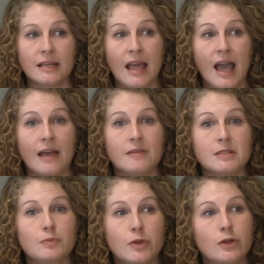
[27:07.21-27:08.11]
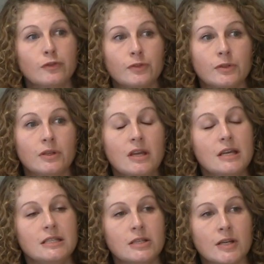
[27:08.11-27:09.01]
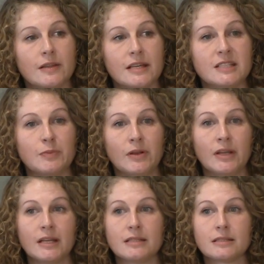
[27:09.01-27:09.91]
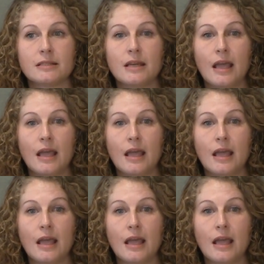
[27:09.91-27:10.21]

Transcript: and I had this beautiful near-death experience.